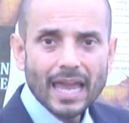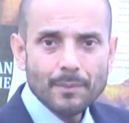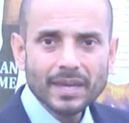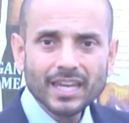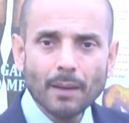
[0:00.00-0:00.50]

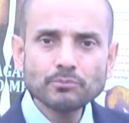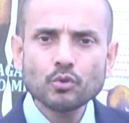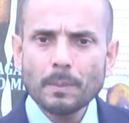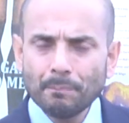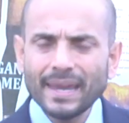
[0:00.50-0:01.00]
It becomes
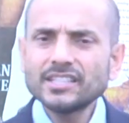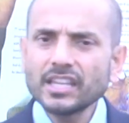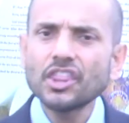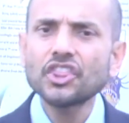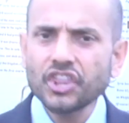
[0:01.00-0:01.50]
a
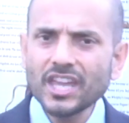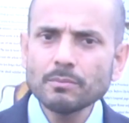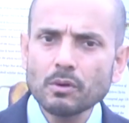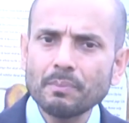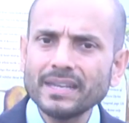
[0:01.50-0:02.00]
repeating
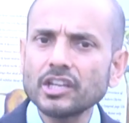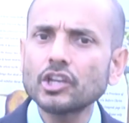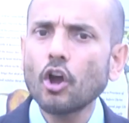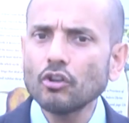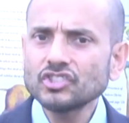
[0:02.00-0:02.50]
theme, a repeating
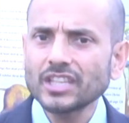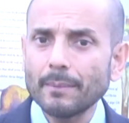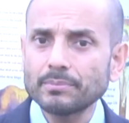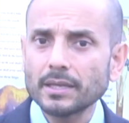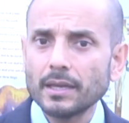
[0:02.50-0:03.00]

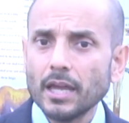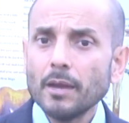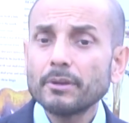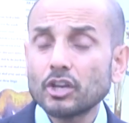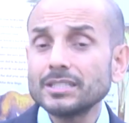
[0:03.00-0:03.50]
concept,
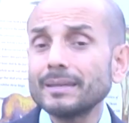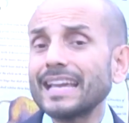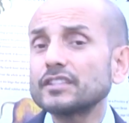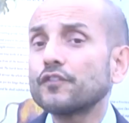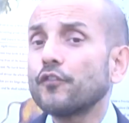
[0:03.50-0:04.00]
because it
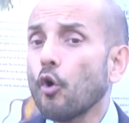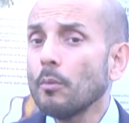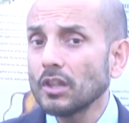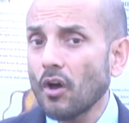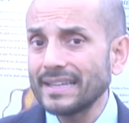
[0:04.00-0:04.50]
gets
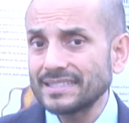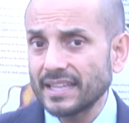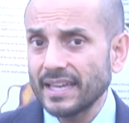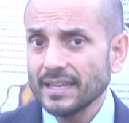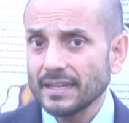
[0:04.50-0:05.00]
formalized
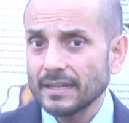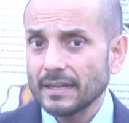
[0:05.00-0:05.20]
there.